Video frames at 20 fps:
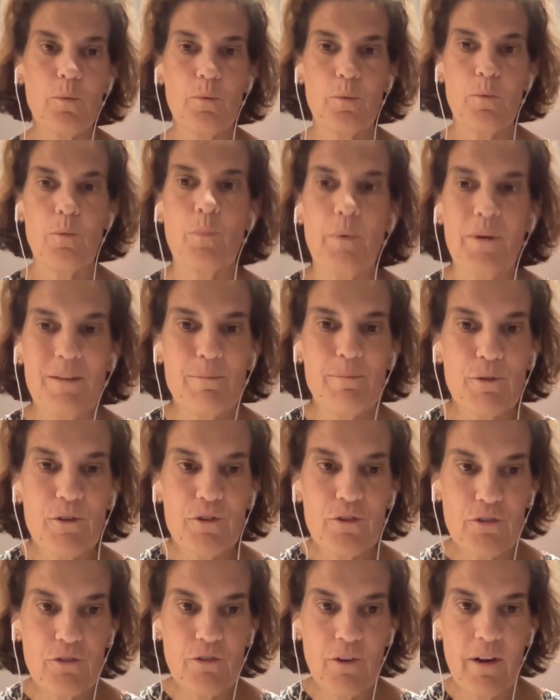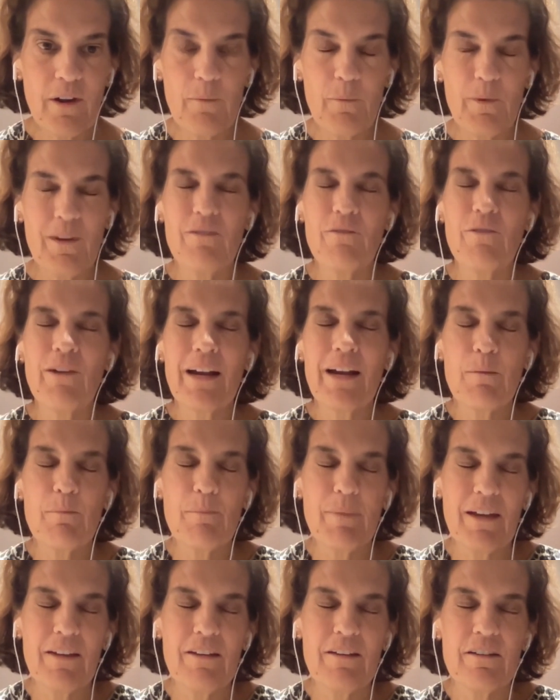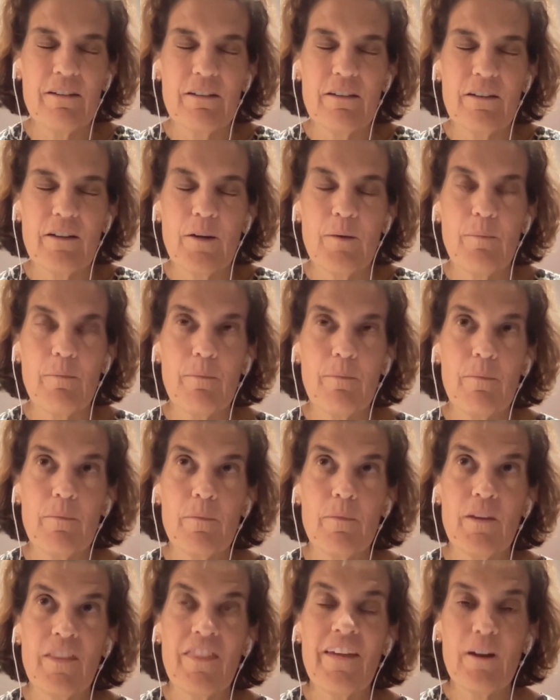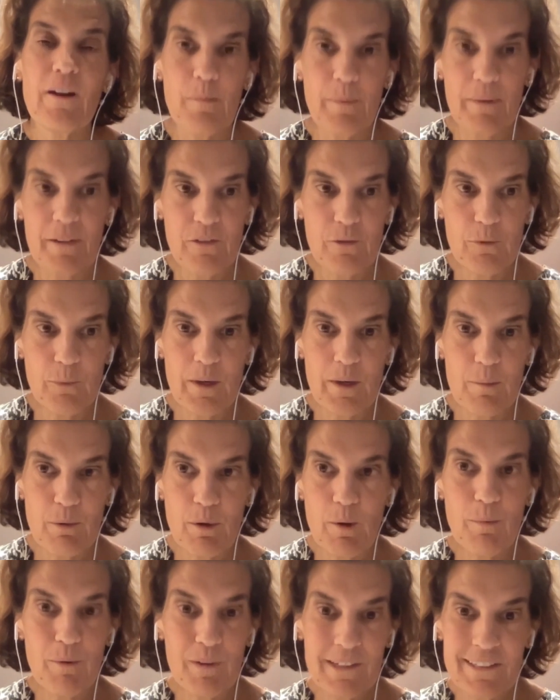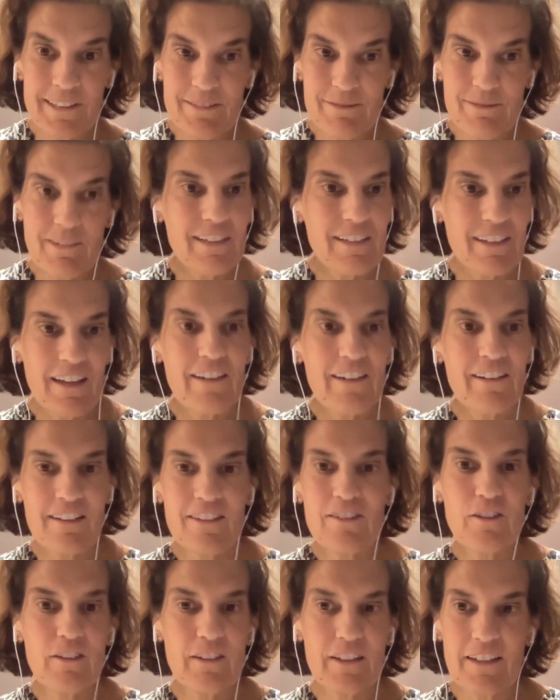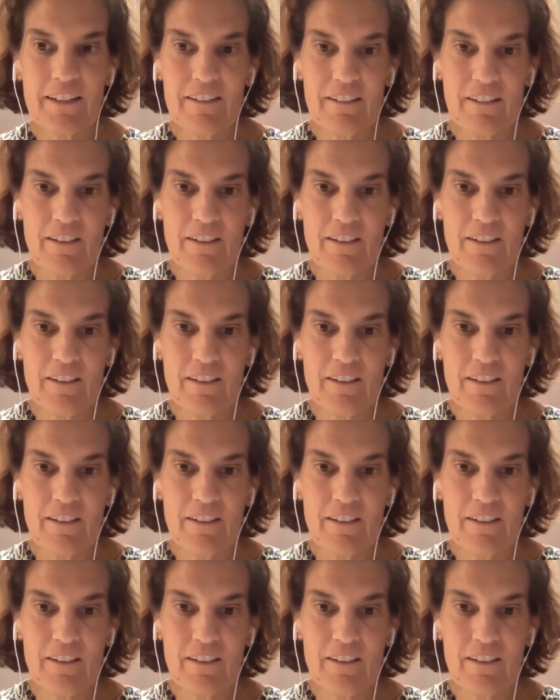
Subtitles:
we recommend therapists when appropriate, and clearly,